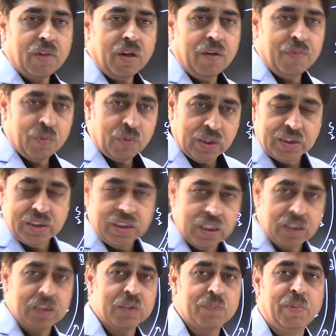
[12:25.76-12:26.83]
if you consider
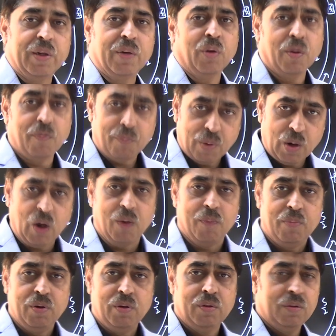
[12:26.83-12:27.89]
this pendulum
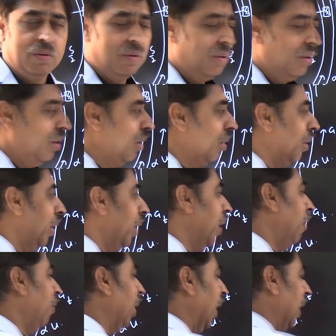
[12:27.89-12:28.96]
bob, then it will